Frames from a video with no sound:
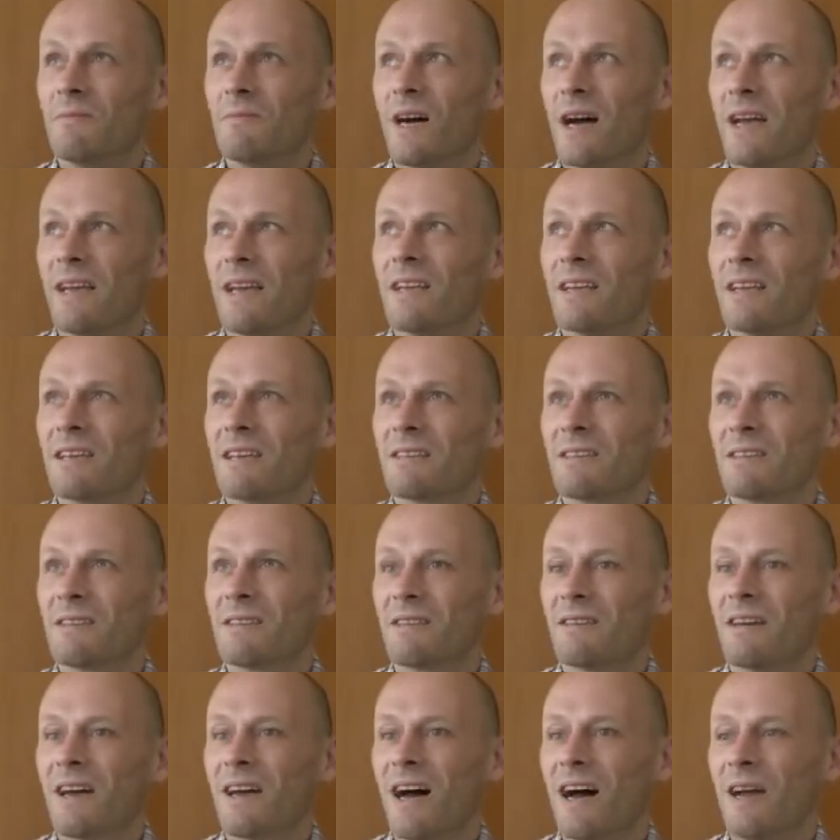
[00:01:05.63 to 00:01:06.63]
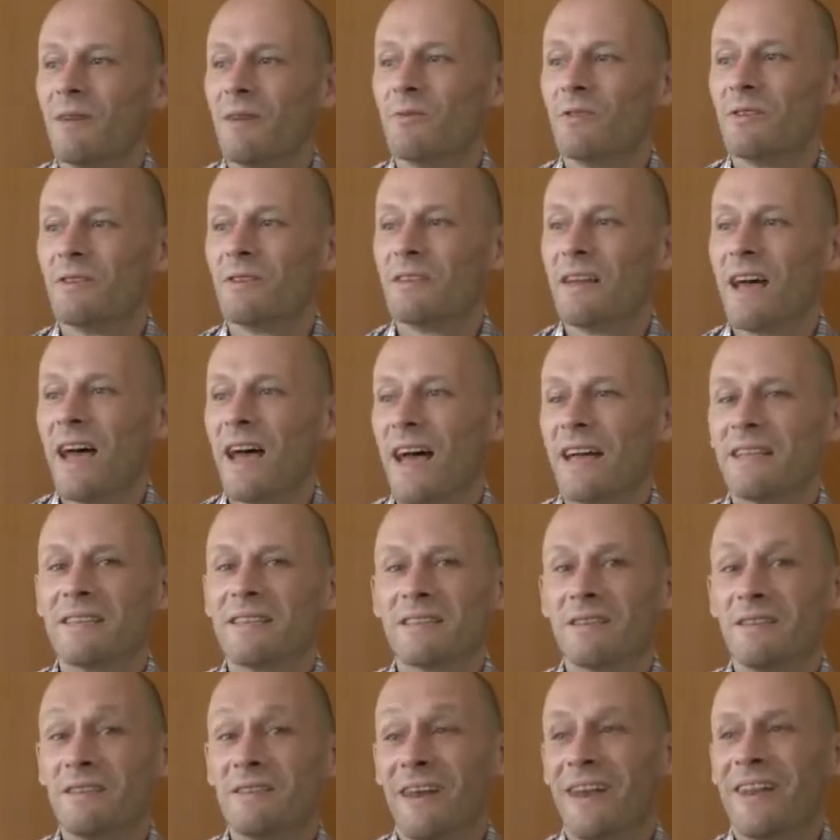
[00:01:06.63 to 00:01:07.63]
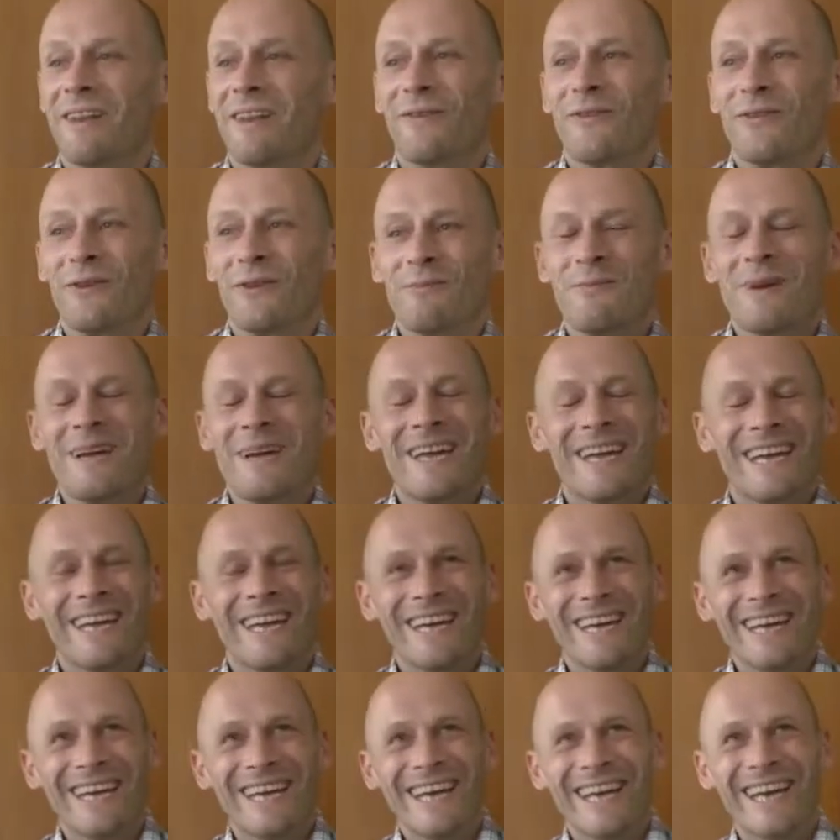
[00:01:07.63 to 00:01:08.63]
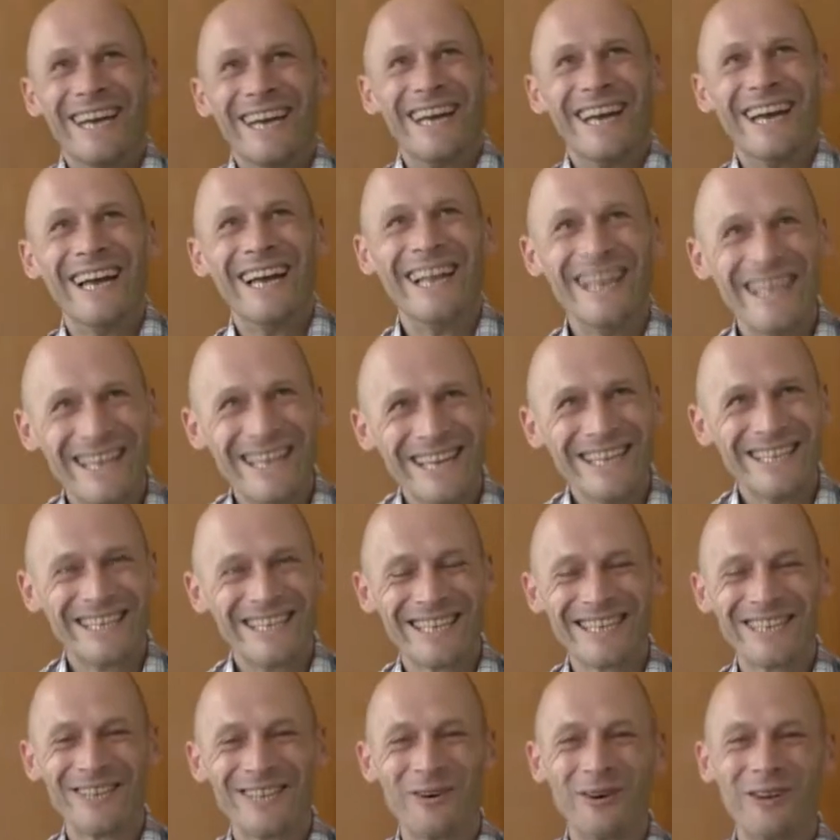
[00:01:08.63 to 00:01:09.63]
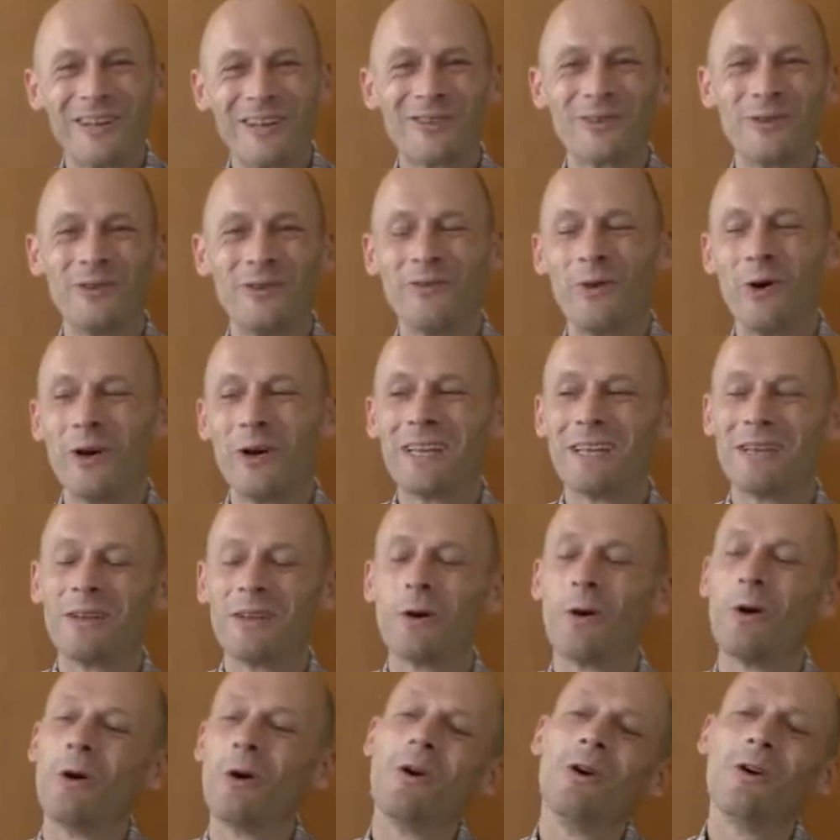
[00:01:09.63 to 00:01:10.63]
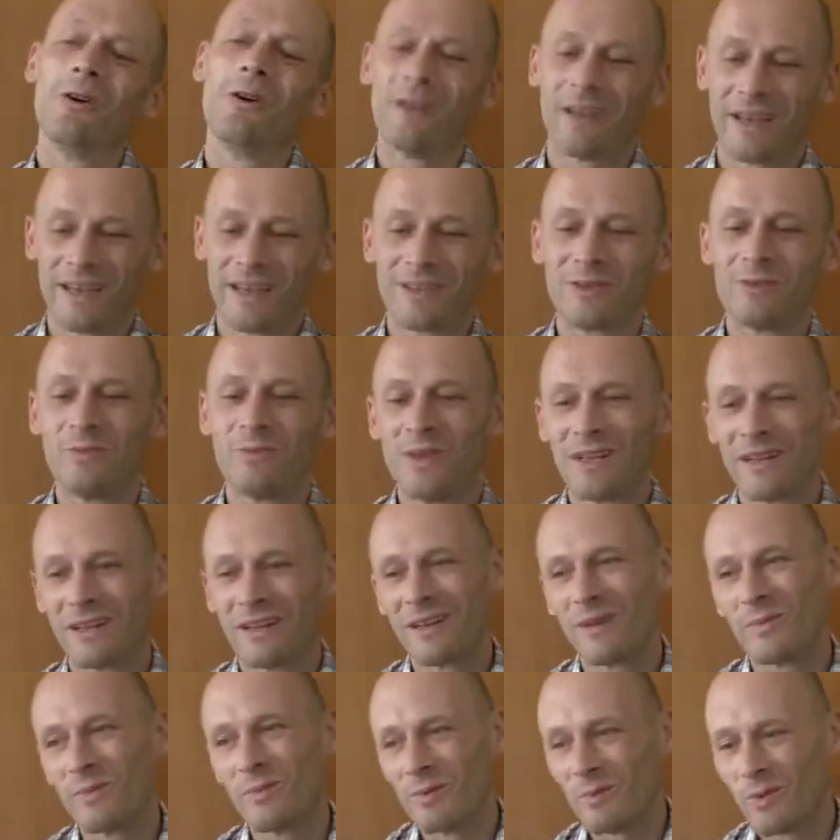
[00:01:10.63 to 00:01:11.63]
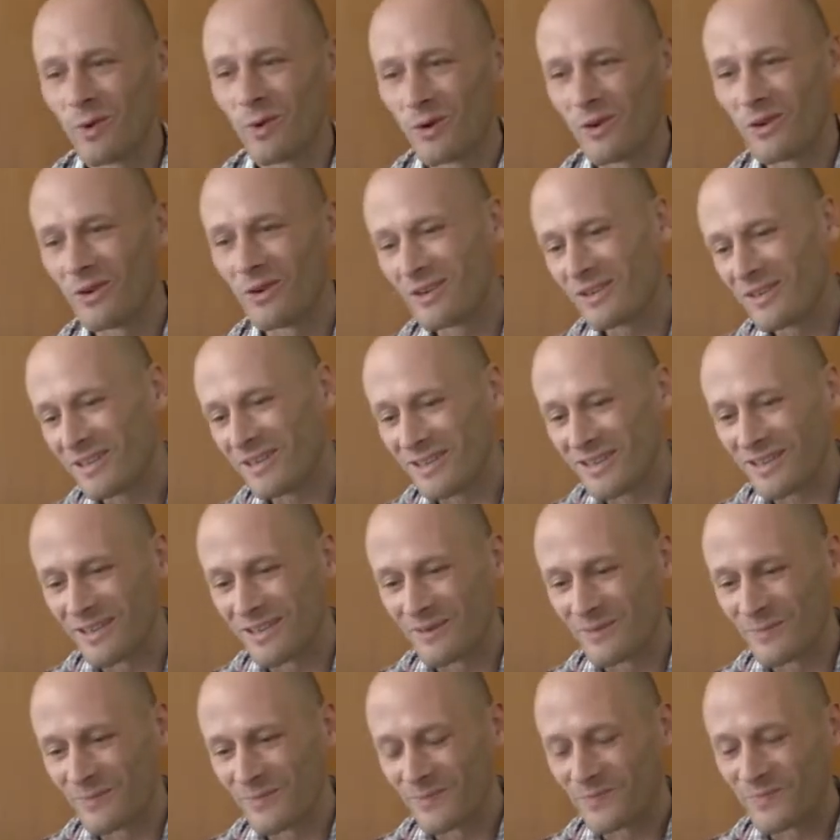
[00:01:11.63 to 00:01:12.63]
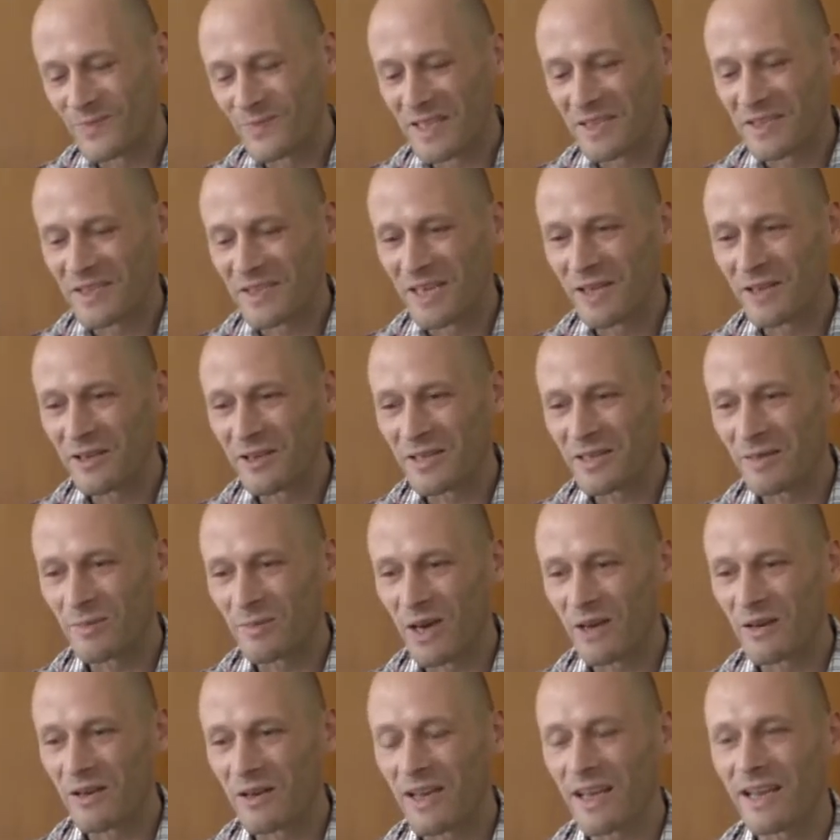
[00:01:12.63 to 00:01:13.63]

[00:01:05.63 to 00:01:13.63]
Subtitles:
I guess I would answer none of them, just in order to avoid it, or like to be a little bit more serious about it.